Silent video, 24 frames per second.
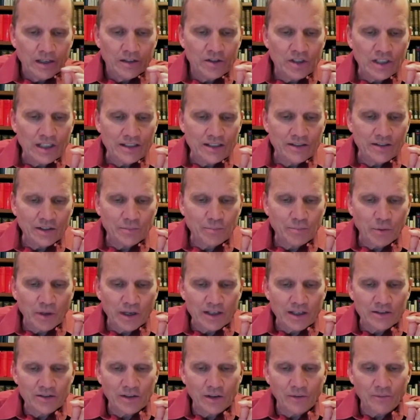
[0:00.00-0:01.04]
Jesus
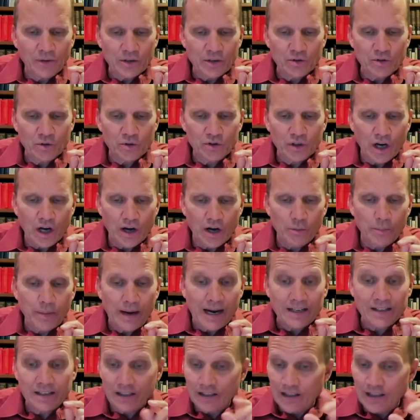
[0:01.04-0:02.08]
brings the official's daughter
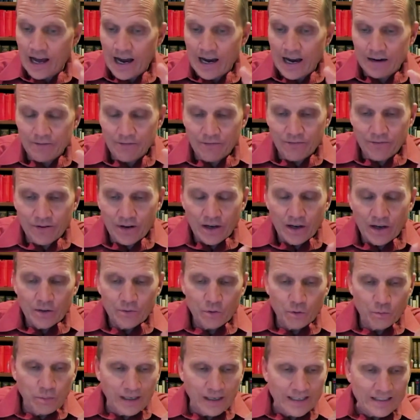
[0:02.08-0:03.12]
back to life
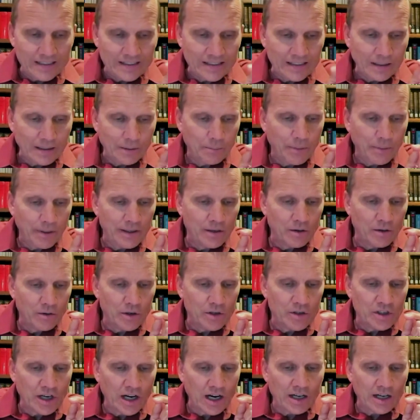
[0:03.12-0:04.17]
through blessing. Peter
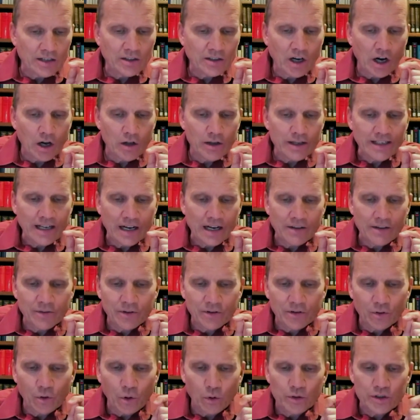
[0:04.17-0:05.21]
and John calling down
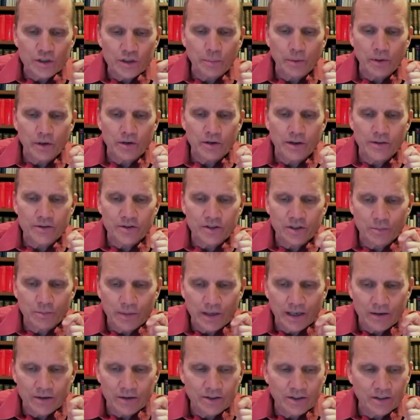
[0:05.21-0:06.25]
the Holy Spirit on the
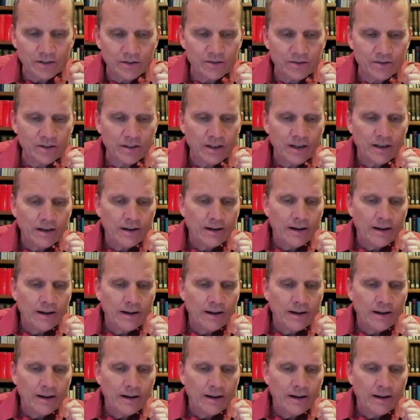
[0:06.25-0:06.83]
Samaritans.